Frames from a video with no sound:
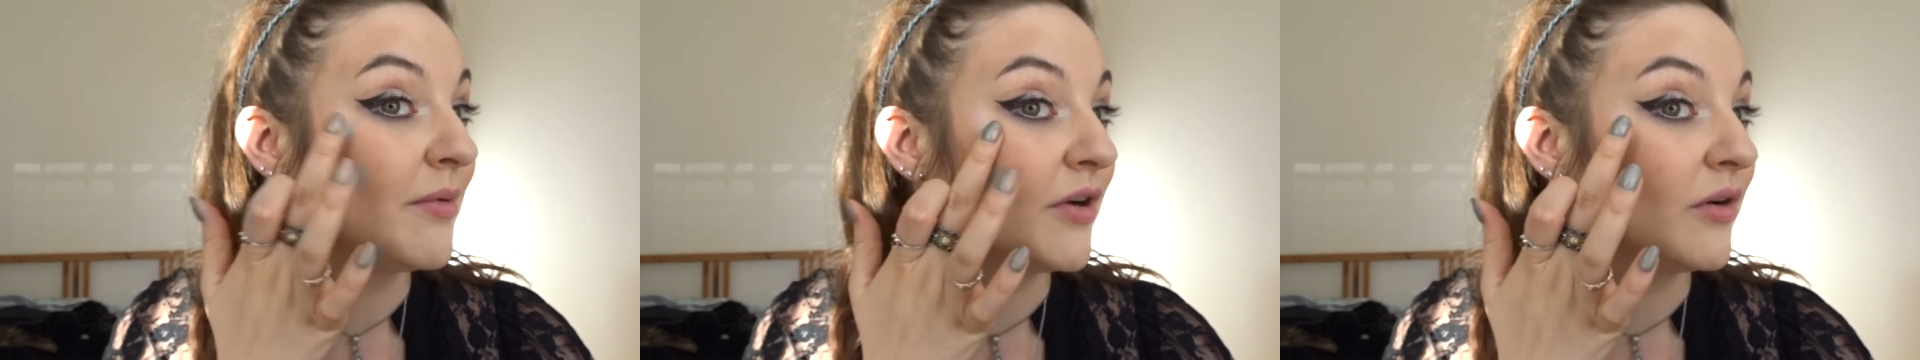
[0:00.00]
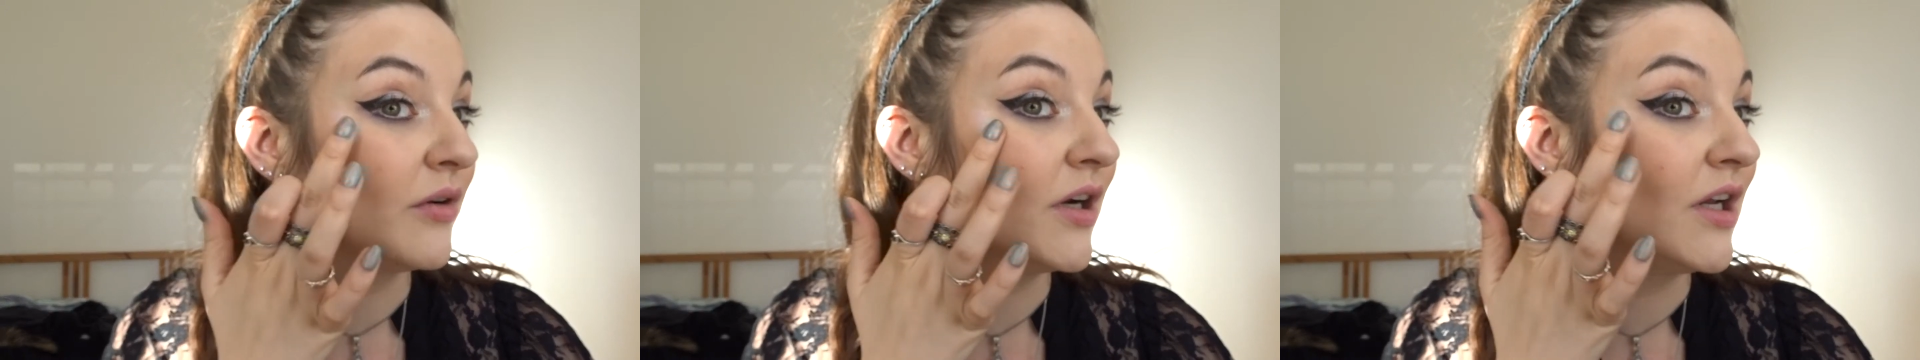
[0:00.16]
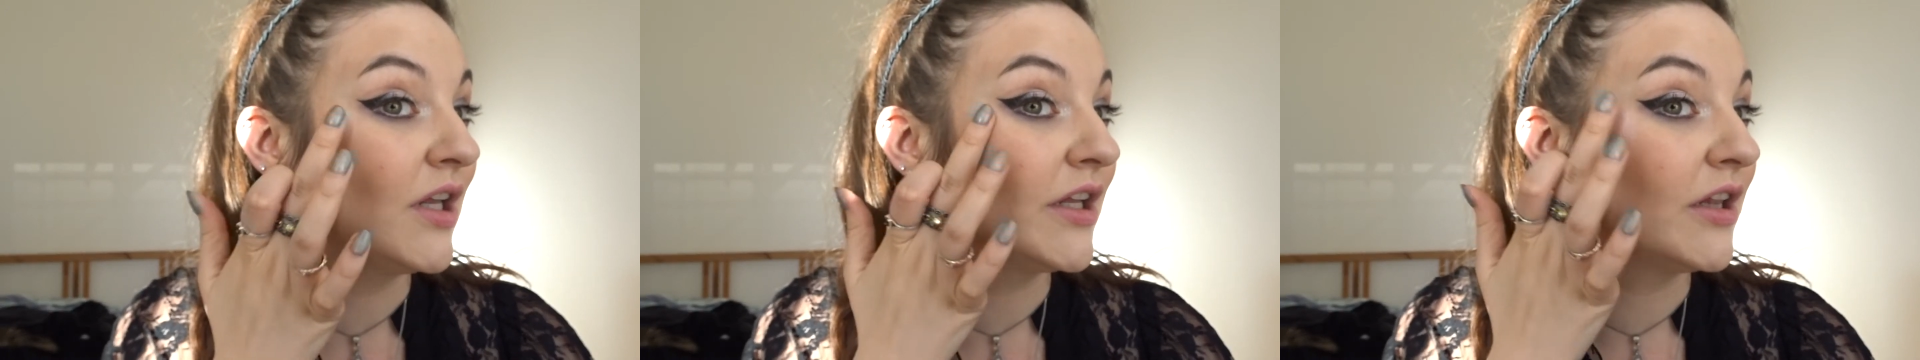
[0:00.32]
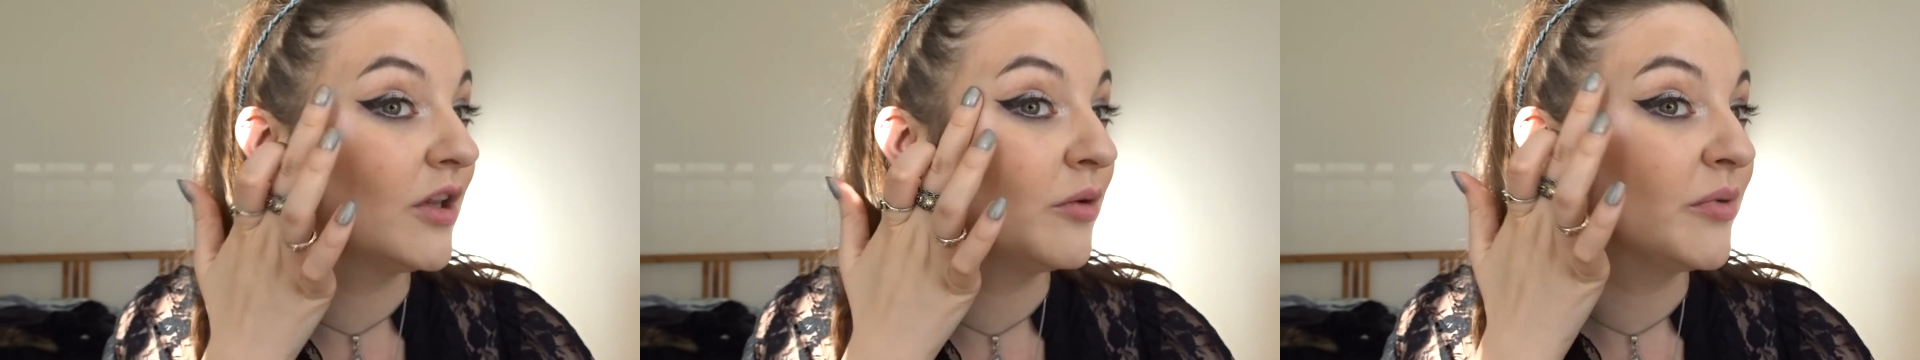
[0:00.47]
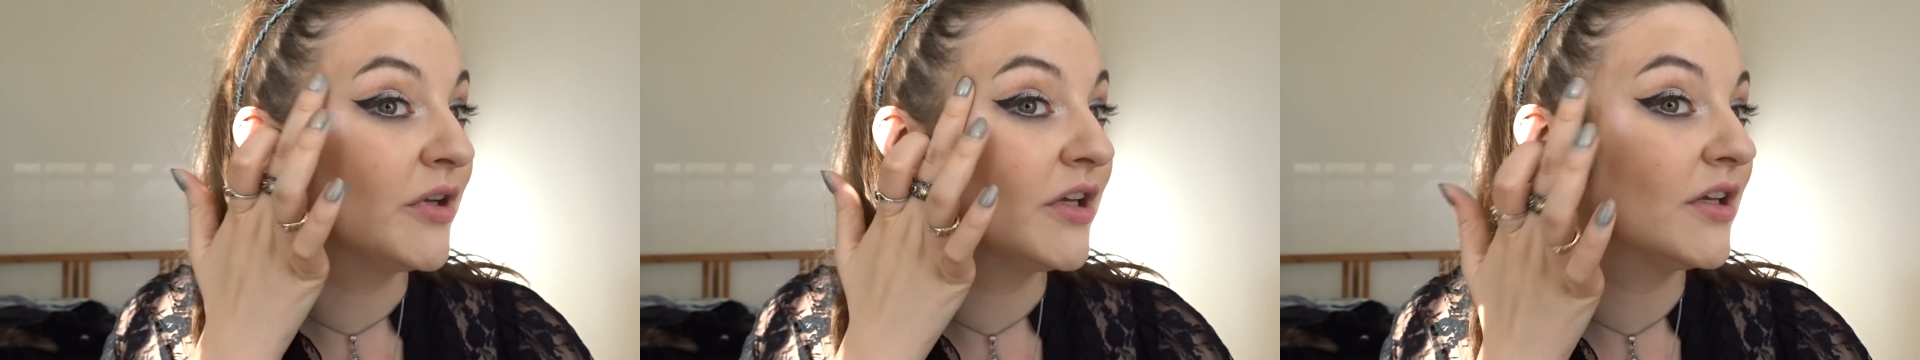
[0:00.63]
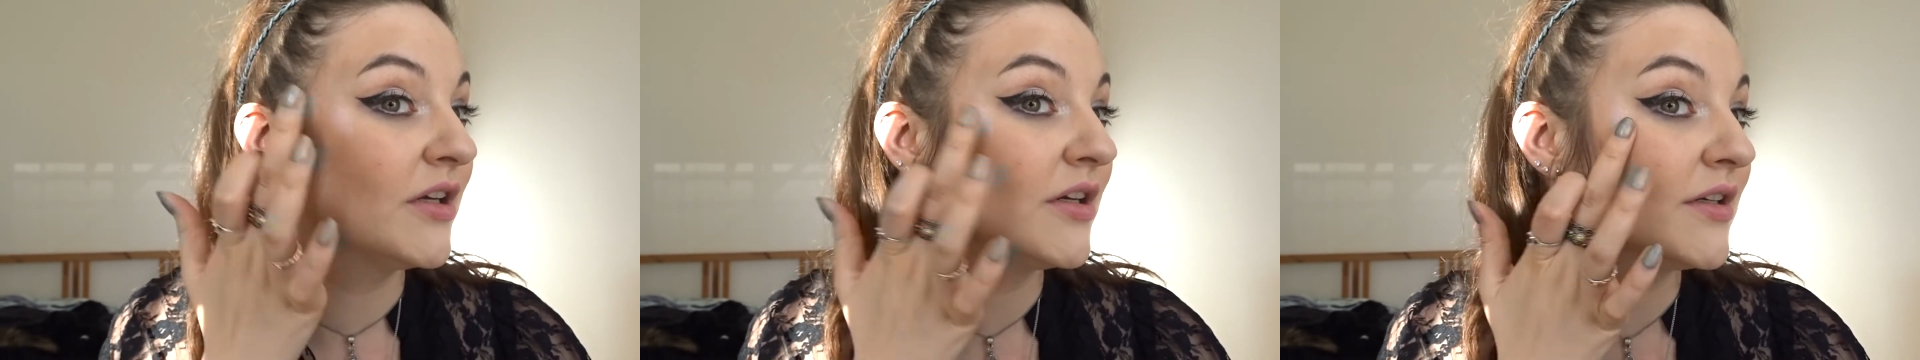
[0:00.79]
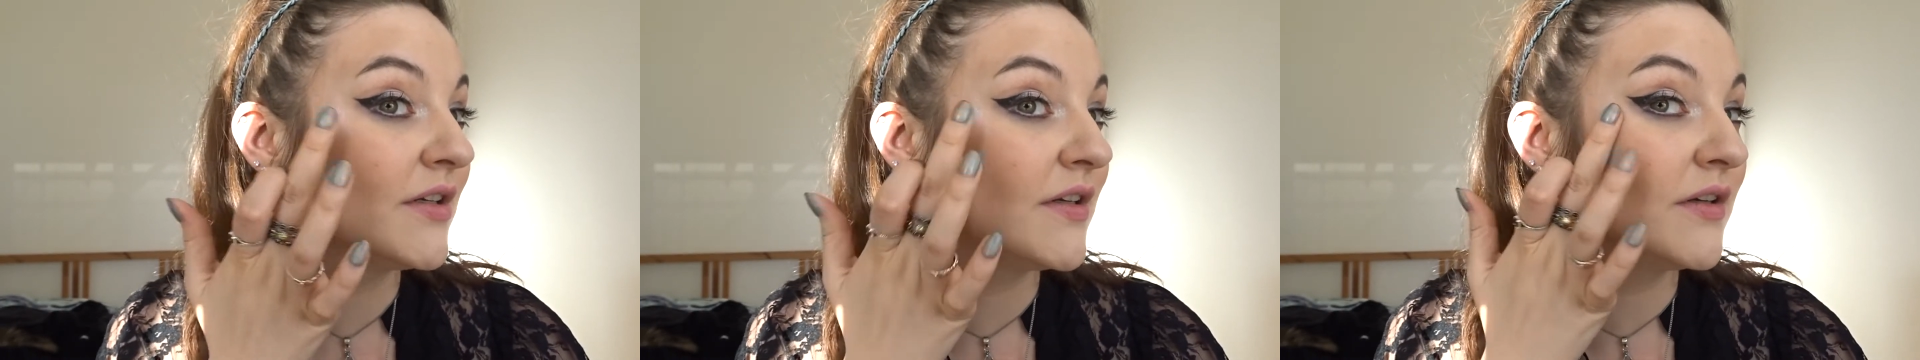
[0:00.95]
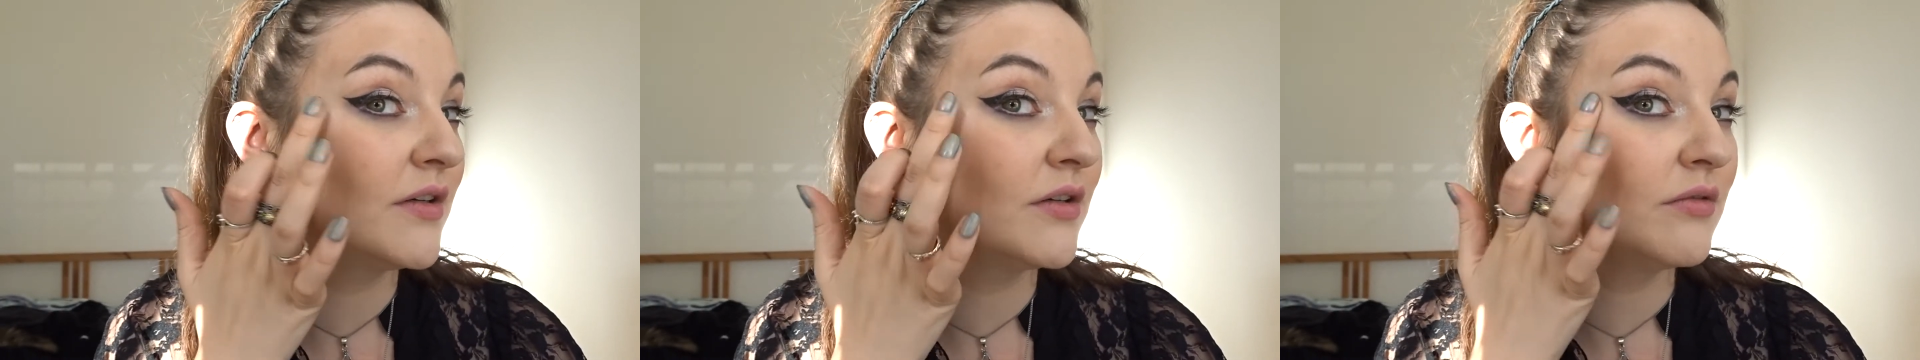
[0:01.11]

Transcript: it on a little bit